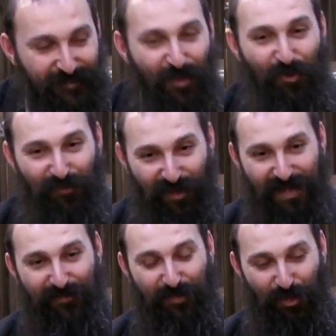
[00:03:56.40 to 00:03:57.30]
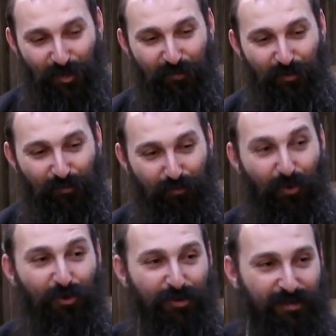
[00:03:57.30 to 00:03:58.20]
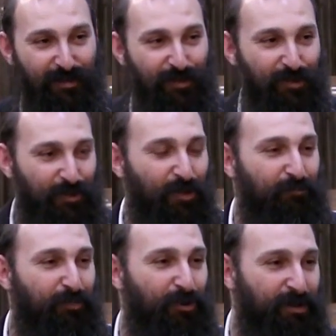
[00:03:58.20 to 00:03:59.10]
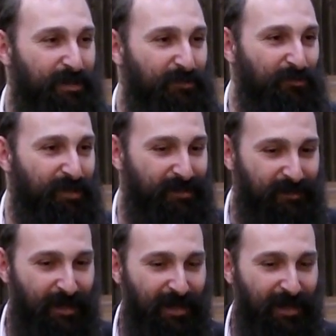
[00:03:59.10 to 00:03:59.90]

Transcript: Or oh, if Chas v'Shalom, you're born, you're not born into it.